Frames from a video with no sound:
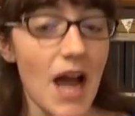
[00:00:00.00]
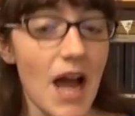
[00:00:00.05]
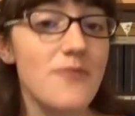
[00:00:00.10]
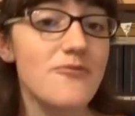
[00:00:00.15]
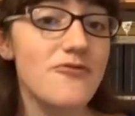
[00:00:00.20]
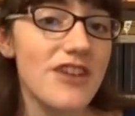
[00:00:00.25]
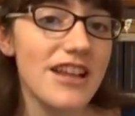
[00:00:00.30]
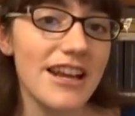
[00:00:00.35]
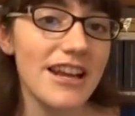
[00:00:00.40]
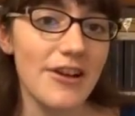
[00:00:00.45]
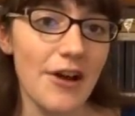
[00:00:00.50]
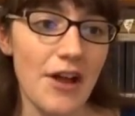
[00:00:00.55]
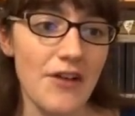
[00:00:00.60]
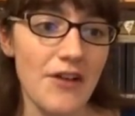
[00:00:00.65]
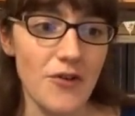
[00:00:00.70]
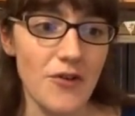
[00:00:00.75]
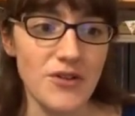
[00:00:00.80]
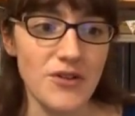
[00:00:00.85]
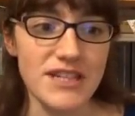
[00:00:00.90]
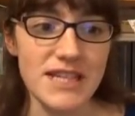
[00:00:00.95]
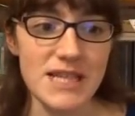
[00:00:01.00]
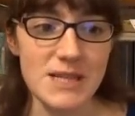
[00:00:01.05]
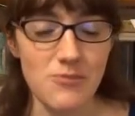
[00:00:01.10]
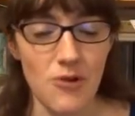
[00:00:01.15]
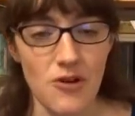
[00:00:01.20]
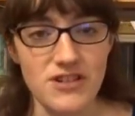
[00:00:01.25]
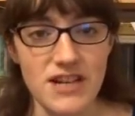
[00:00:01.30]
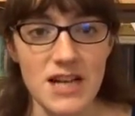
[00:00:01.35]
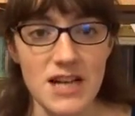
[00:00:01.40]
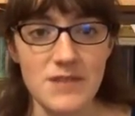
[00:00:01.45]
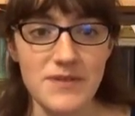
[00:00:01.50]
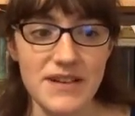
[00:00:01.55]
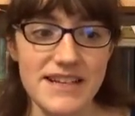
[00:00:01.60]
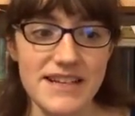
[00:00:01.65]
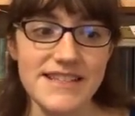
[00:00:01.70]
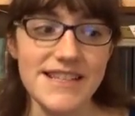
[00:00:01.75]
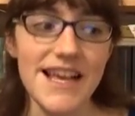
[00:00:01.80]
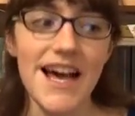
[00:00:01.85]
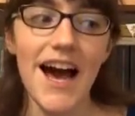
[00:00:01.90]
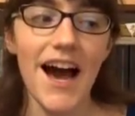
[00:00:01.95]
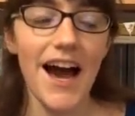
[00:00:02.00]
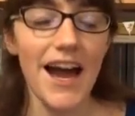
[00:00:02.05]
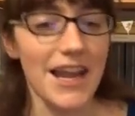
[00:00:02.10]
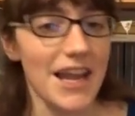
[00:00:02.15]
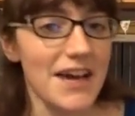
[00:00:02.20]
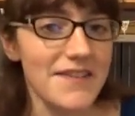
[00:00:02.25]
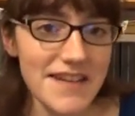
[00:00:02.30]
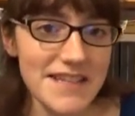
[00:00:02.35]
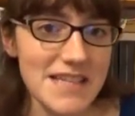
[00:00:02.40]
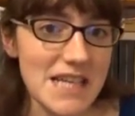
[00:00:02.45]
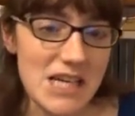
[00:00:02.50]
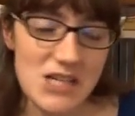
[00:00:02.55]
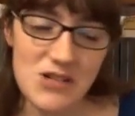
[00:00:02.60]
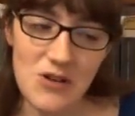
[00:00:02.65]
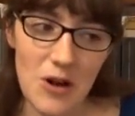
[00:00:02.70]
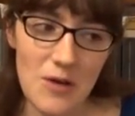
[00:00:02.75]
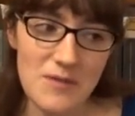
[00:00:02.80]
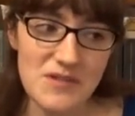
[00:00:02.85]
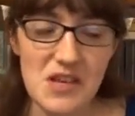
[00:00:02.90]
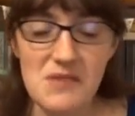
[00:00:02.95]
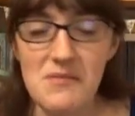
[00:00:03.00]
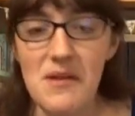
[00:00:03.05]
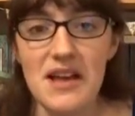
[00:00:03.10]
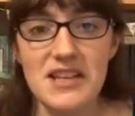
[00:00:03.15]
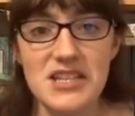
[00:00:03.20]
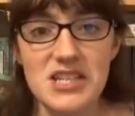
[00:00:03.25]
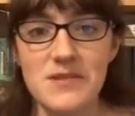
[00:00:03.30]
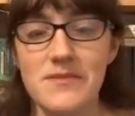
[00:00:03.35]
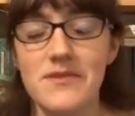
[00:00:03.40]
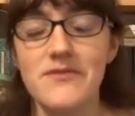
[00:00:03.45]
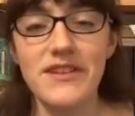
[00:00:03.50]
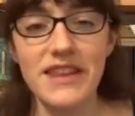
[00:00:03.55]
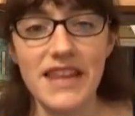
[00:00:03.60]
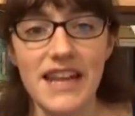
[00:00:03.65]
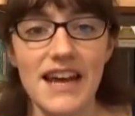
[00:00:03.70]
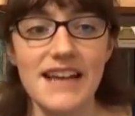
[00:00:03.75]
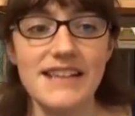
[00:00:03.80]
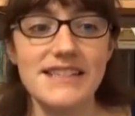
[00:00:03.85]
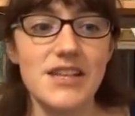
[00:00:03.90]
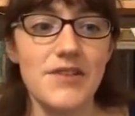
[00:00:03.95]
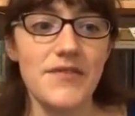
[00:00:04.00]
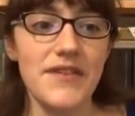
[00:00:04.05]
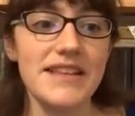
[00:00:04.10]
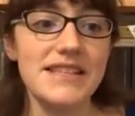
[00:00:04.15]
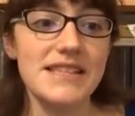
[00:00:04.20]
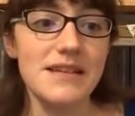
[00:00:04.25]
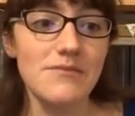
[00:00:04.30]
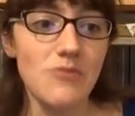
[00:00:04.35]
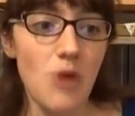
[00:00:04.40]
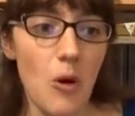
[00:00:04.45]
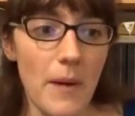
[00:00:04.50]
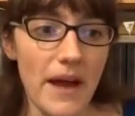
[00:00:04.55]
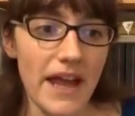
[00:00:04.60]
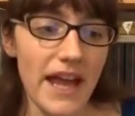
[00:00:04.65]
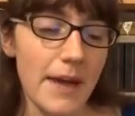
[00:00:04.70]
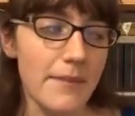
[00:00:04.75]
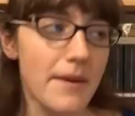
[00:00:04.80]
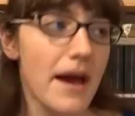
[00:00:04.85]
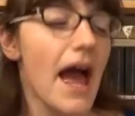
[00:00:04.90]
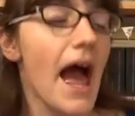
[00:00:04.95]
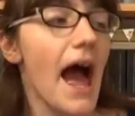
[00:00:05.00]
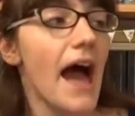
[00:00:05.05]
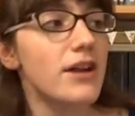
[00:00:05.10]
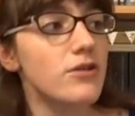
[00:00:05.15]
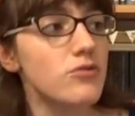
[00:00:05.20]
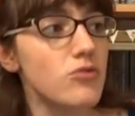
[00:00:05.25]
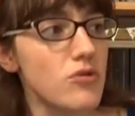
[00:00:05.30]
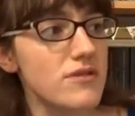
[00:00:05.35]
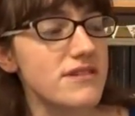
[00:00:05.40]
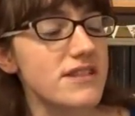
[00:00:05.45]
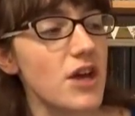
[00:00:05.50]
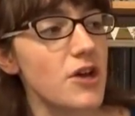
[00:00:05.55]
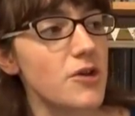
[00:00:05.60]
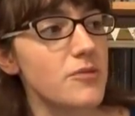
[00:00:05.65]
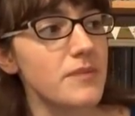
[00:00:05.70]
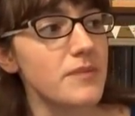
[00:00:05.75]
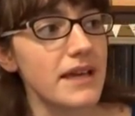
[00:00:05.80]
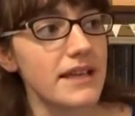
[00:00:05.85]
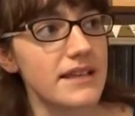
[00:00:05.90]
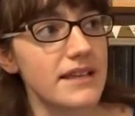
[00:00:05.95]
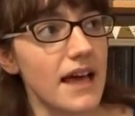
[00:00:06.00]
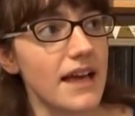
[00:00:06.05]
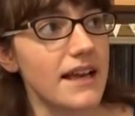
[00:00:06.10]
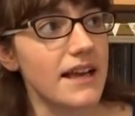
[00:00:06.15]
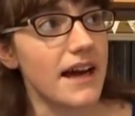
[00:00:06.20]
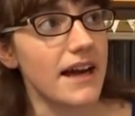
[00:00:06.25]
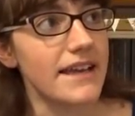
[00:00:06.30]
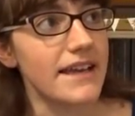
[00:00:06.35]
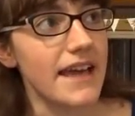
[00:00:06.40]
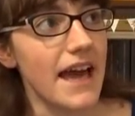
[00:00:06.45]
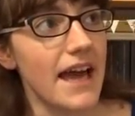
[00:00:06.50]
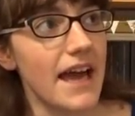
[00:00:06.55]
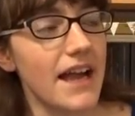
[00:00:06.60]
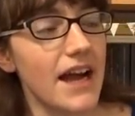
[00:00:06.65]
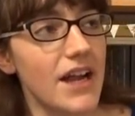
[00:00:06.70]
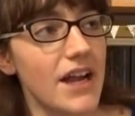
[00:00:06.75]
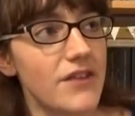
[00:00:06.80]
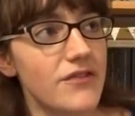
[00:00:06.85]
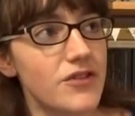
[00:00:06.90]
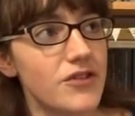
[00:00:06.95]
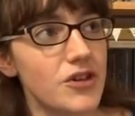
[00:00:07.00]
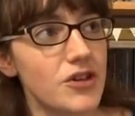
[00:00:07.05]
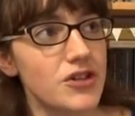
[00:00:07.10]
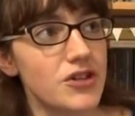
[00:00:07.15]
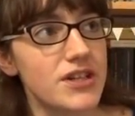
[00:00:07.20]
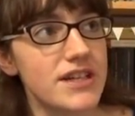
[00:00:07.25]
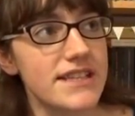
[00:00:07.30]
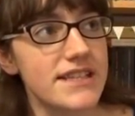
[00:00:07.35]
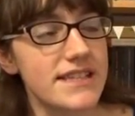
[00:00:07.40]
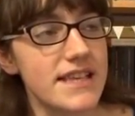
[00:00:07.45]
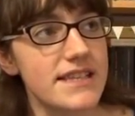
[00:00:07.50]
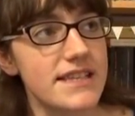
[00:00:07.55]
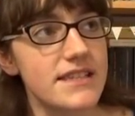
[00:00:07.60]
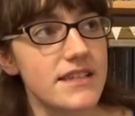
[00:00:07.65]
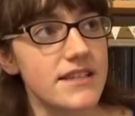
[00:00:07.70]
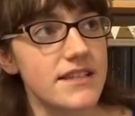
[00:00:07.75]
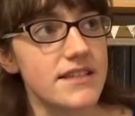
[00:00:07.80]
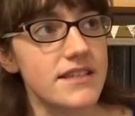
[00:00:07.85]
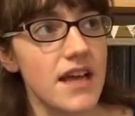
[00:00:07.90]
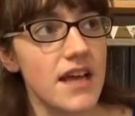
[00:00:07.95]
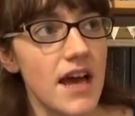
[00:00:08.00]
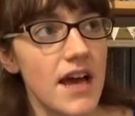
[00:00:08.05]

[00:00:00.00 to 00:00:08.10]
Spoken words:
I'm really looking forward to this project because I love Anthony Trollope so much, and it'll be really nice to read some more by him. And it will also mean like I get a kind of good consistent